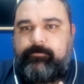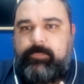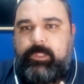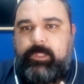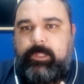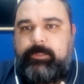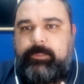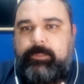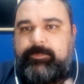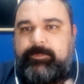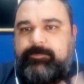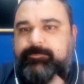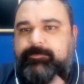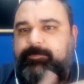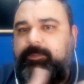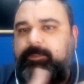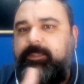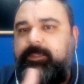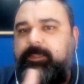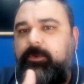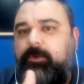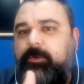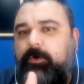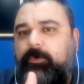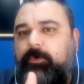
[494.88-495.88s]

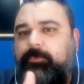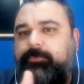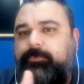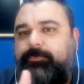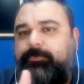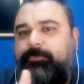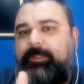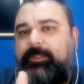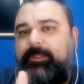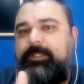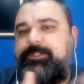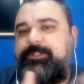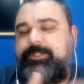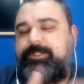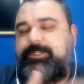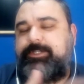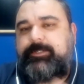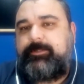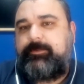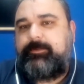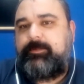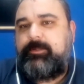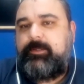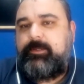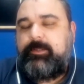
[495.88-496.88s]
CEO's
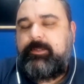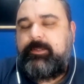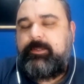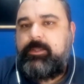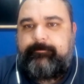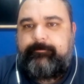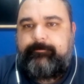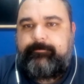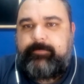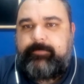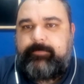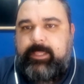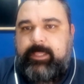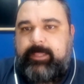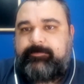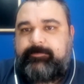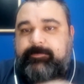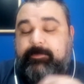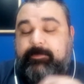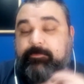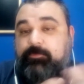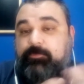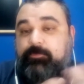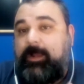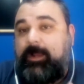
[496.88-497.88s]
vision as
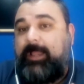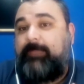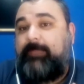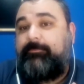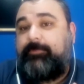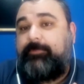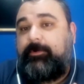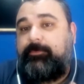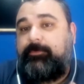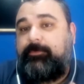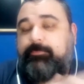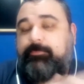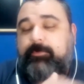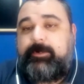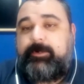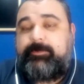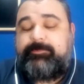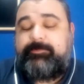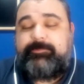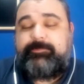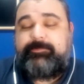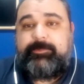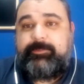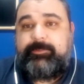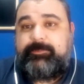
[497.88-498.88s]
a driver for
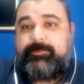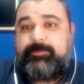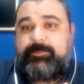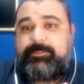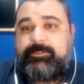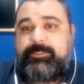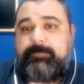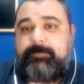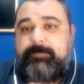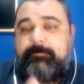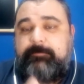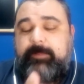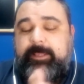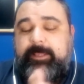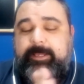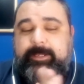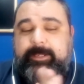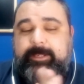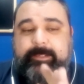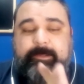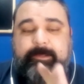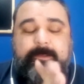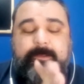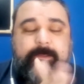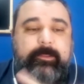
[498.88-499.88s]
strategic
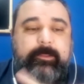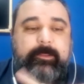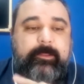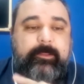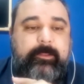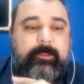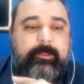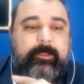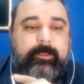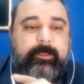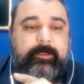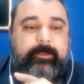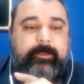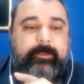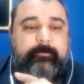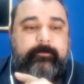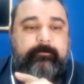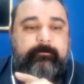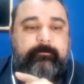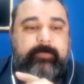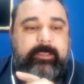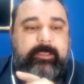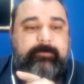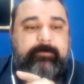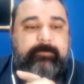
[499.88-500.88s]
planning,
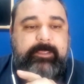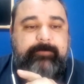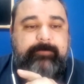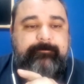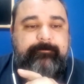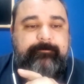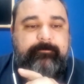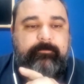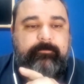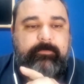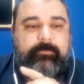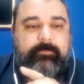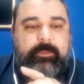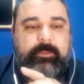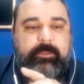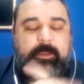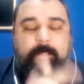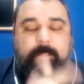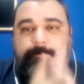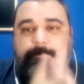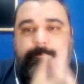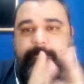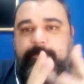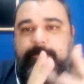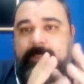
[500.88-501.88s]
maybe
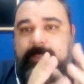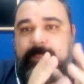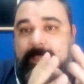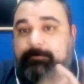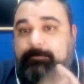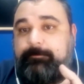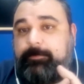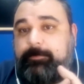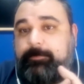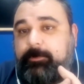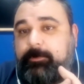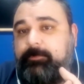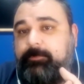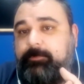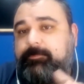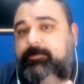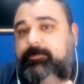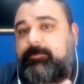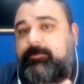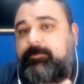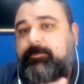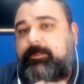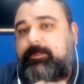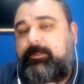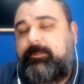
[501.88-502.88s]
that
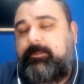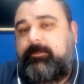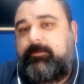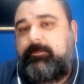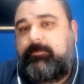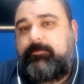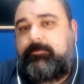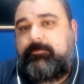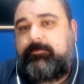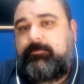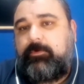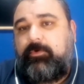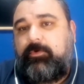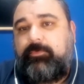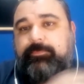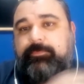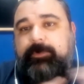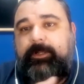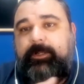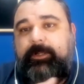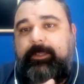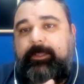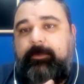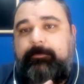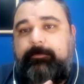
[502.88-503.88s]
person is
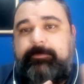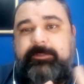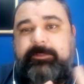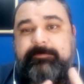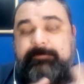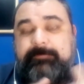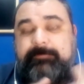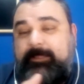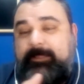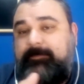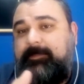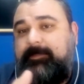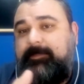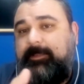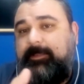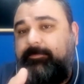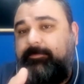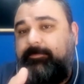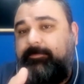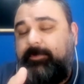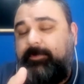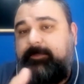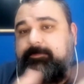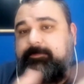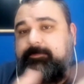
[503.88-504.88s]
overly optimistic,
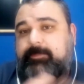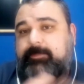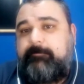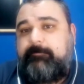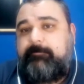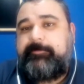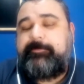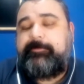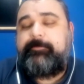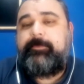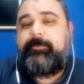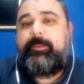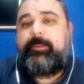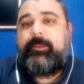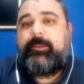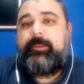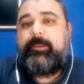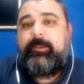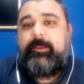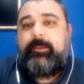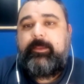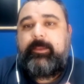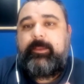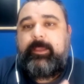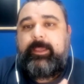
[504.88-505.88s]
for example,
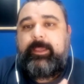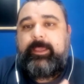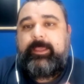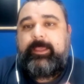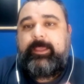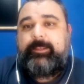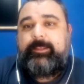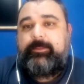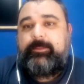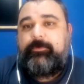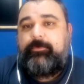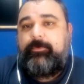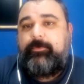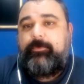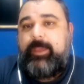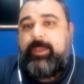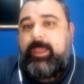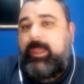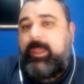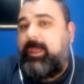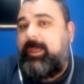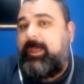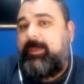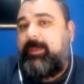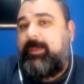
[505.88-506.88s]
and you
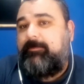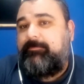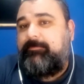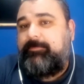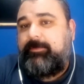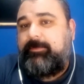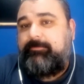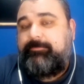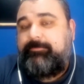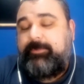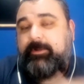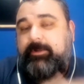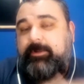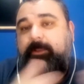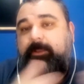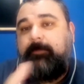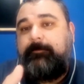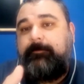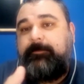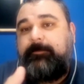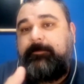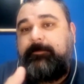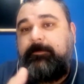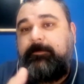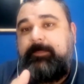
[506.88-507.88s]
have a very
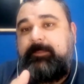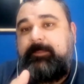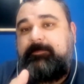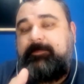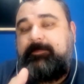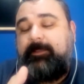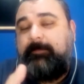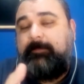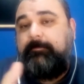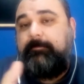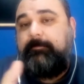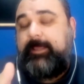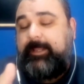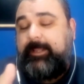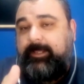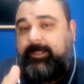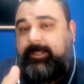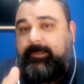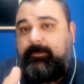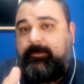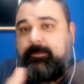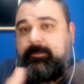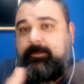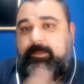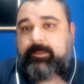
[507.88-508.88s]
optimistic planning.
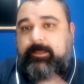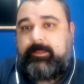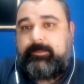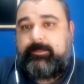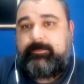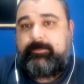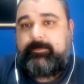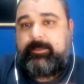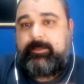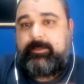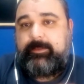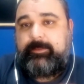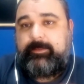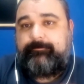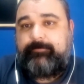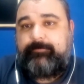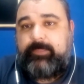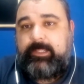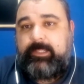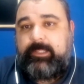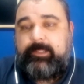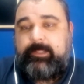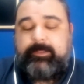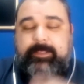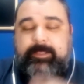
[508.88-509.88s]
And
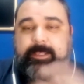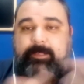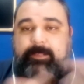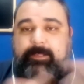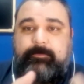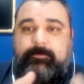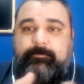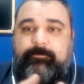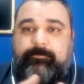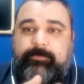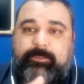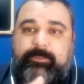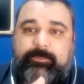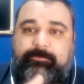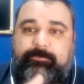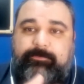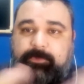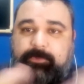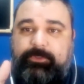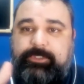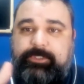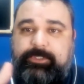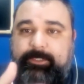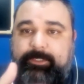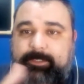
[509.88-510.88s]
then in the
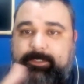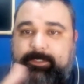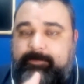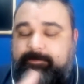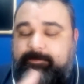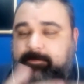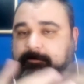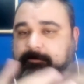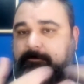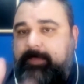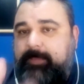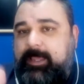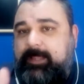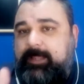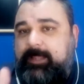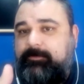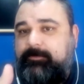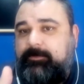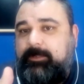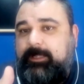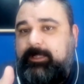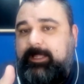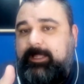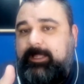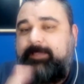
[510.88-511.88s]
future doesn't
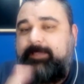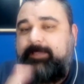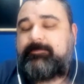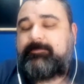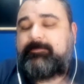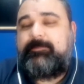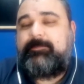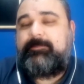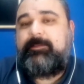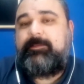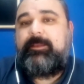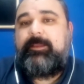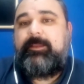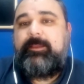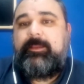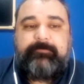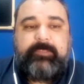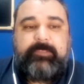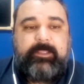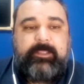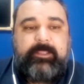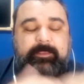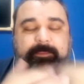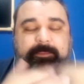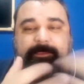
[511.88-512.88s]
materialize,
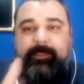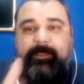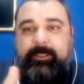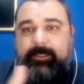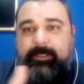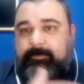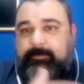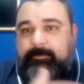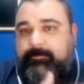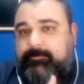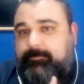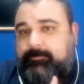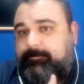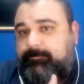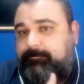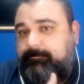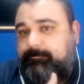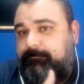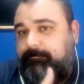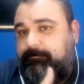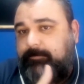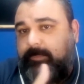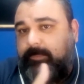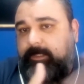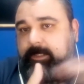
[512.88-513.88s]
things
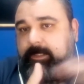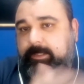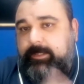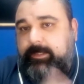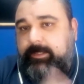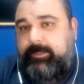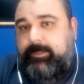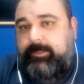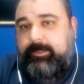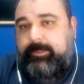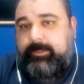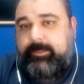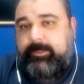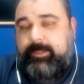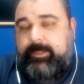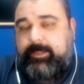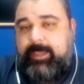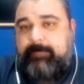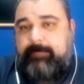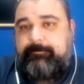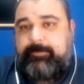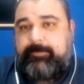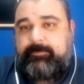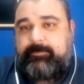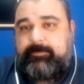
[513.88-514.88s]

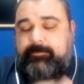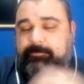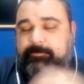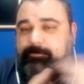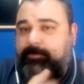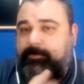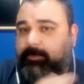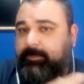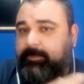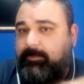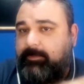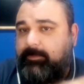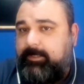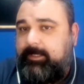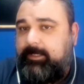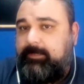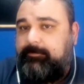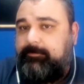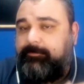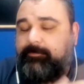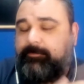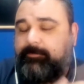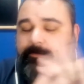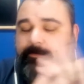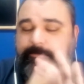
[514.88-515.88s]
happen differently
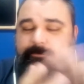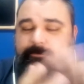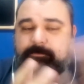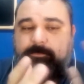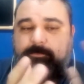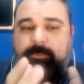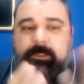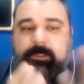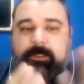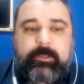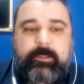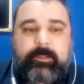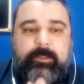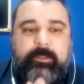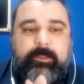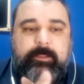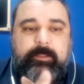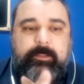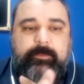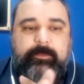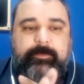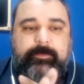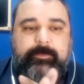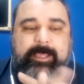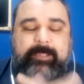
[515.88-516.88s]
from
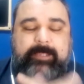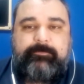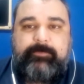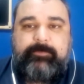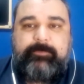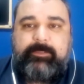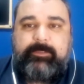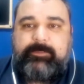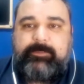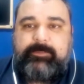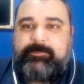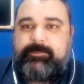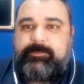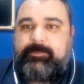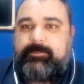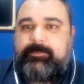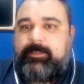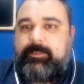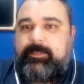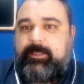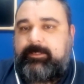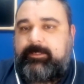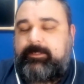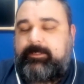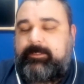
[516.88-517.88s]
that vision,
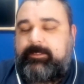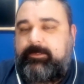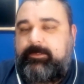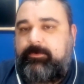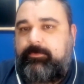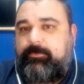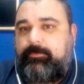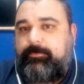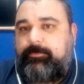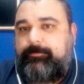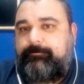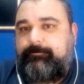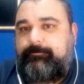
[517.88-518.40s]
and you